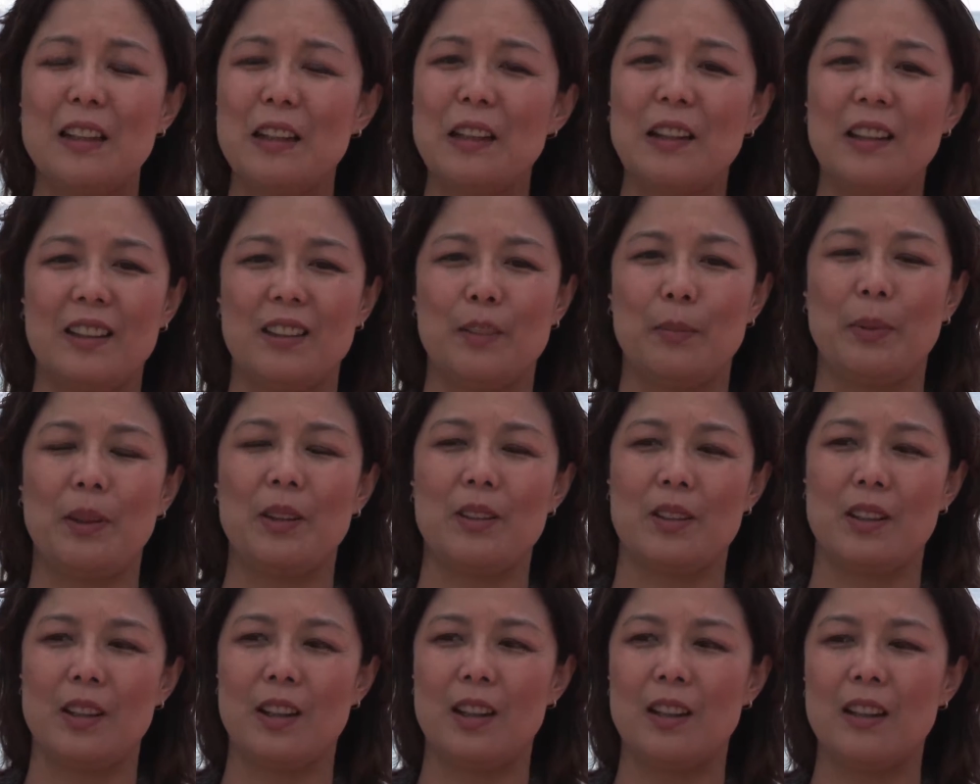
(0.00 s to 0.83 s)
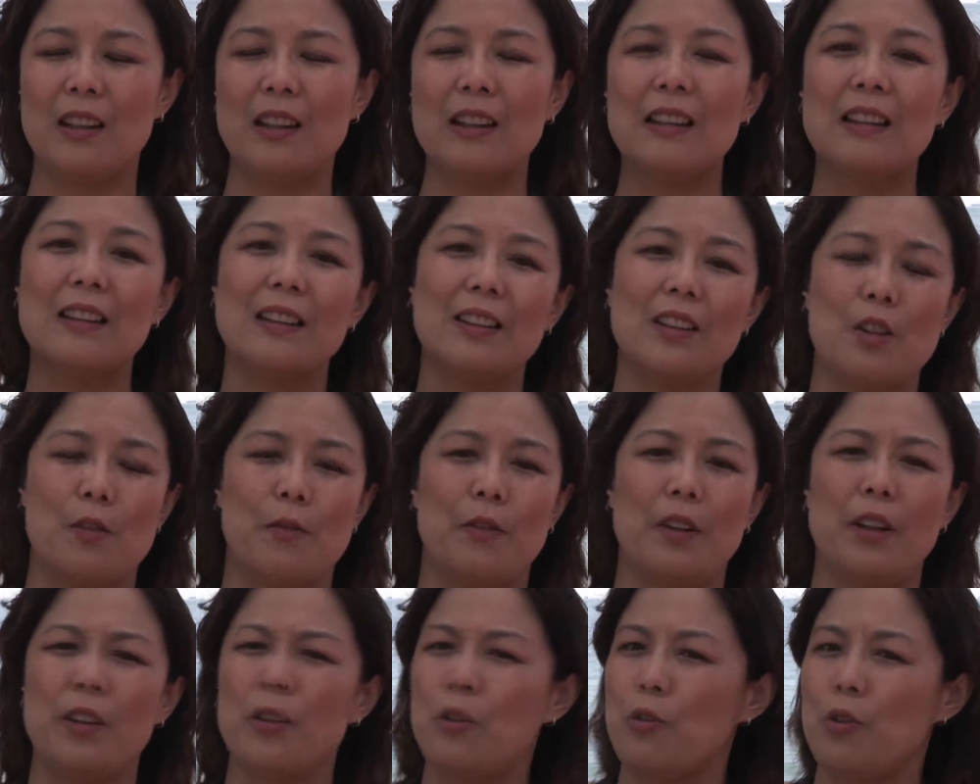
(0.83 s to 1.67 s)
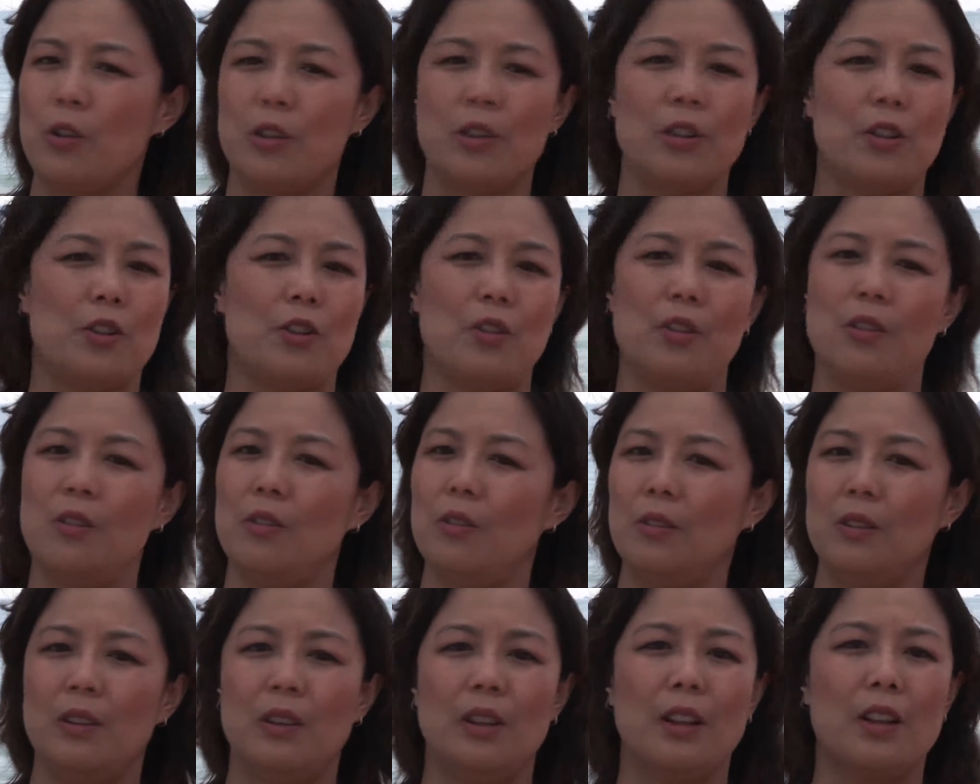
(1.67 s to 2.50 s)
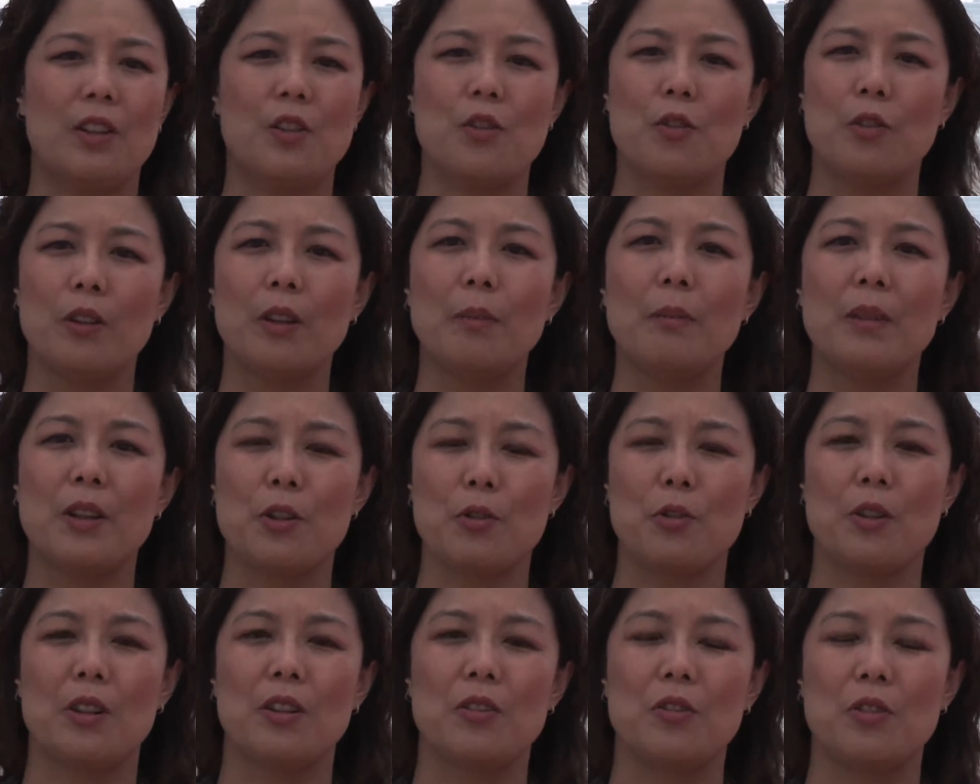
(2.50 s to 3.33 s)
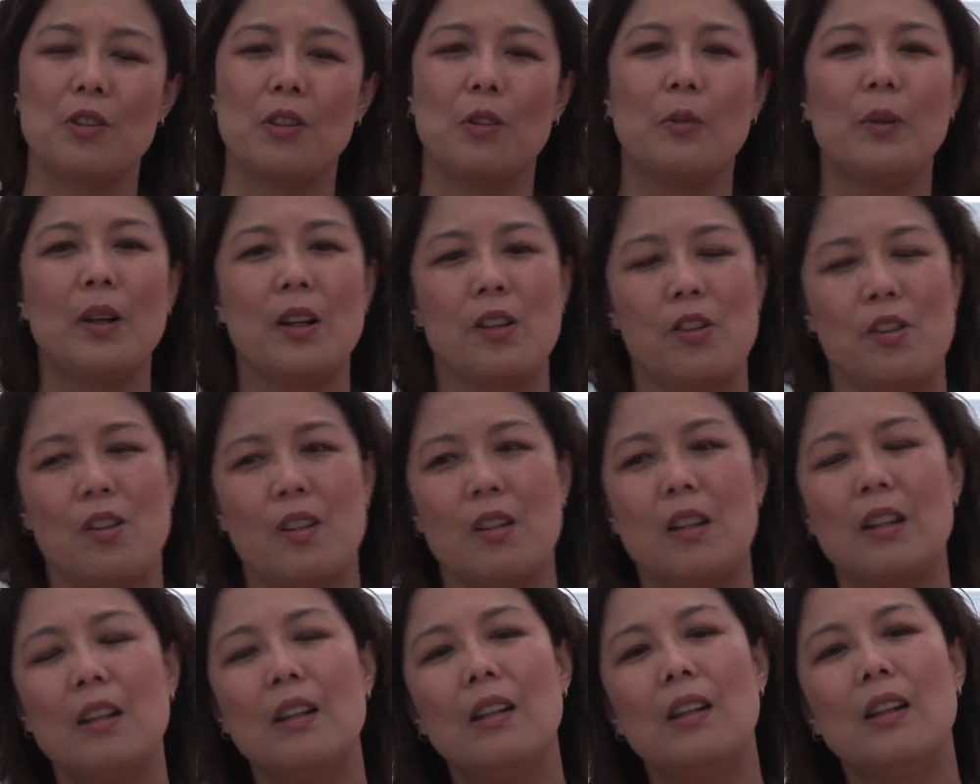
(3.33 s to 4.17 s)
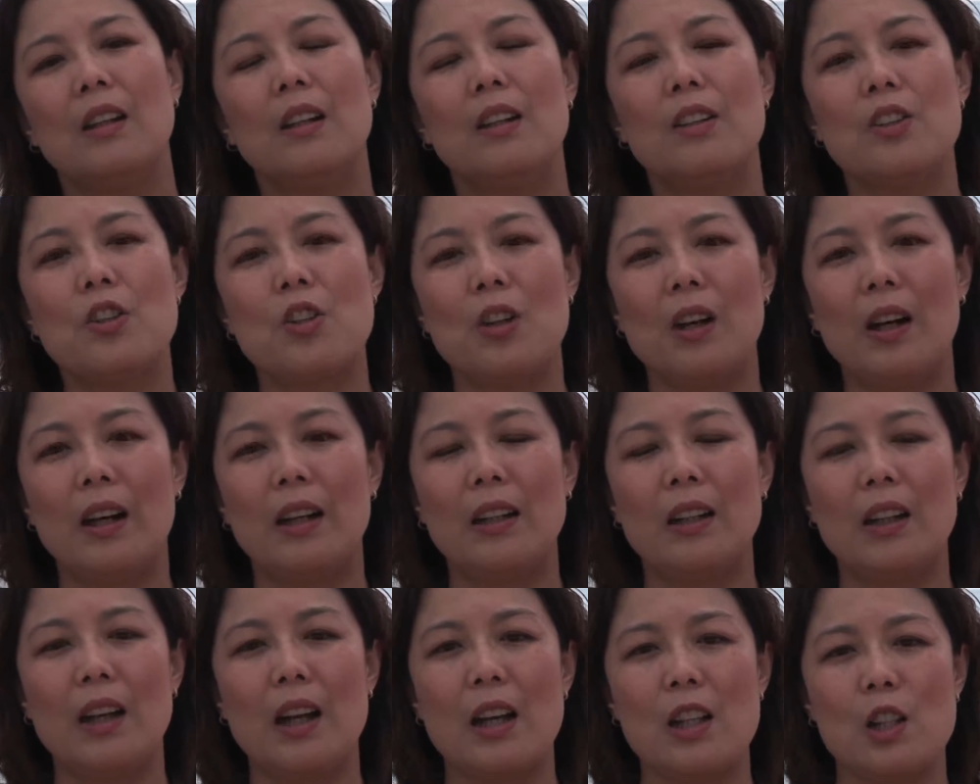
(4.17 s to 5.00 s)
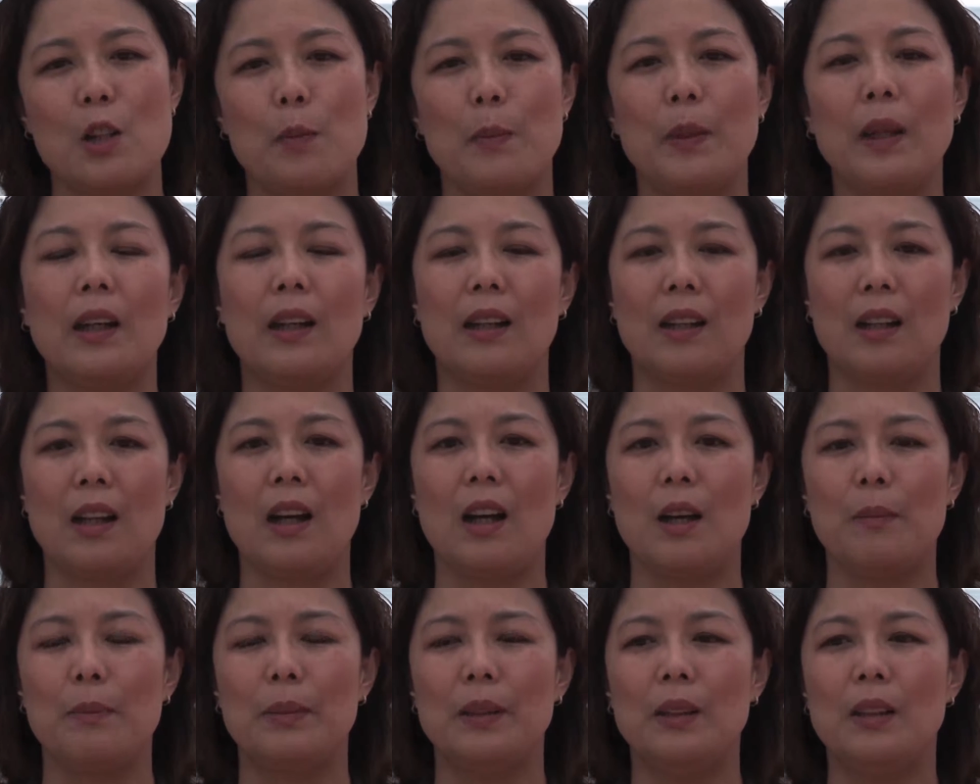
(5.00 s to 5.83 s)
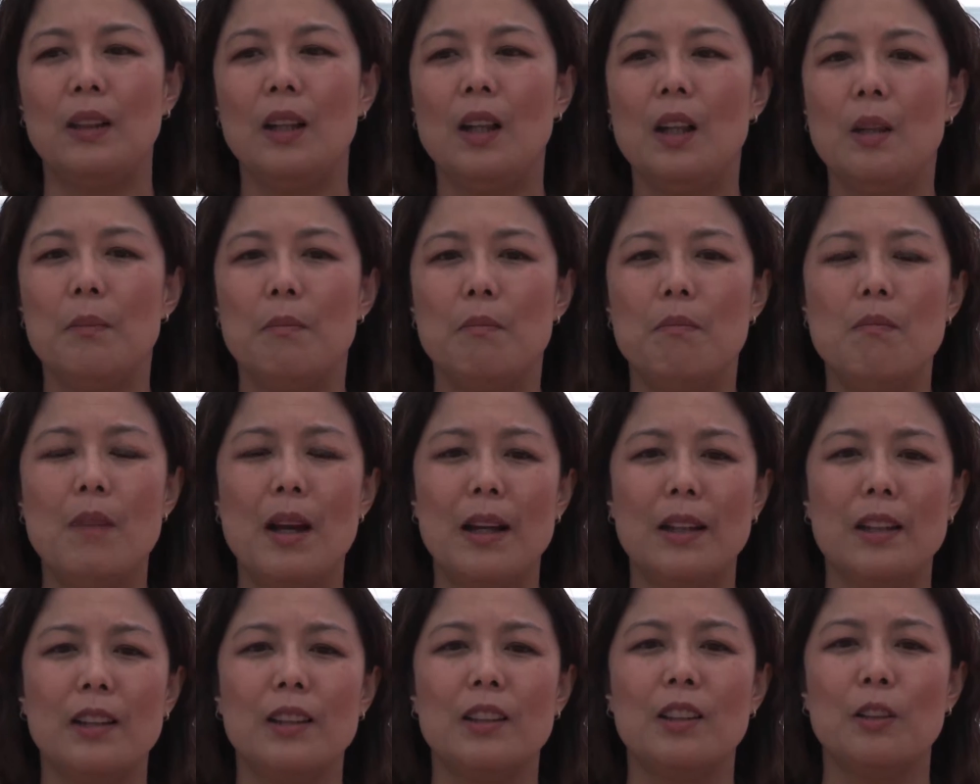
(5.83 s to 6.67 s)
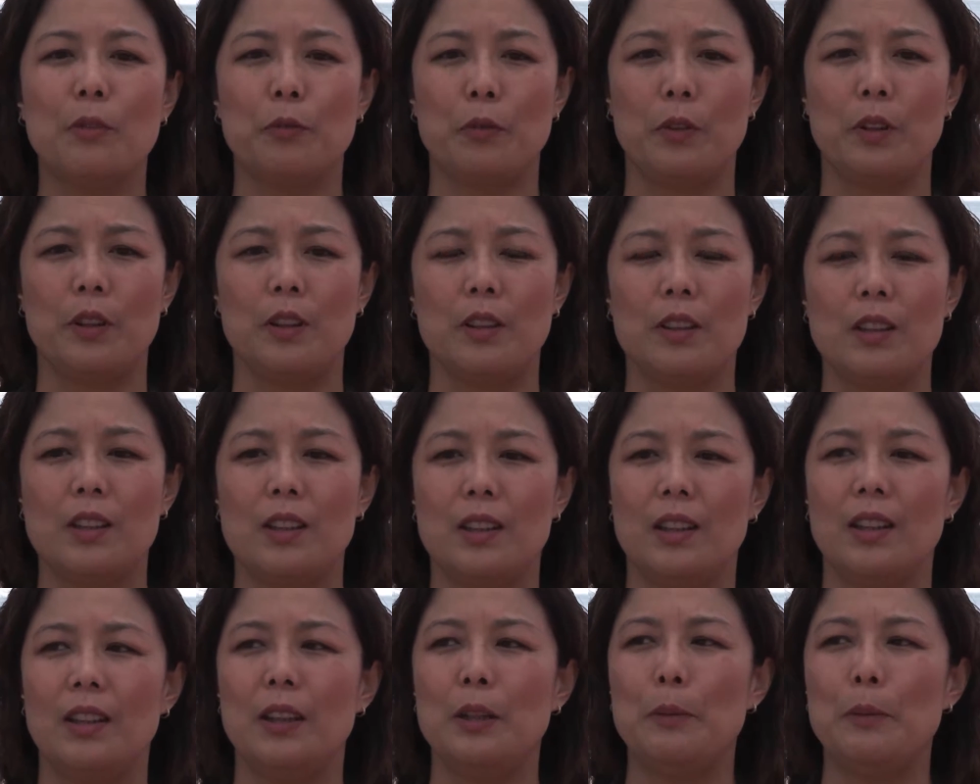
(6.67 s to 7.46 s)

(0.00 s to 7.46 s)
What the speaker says: England, because England is very traditional, extremely traditional, whilst China has picked up many different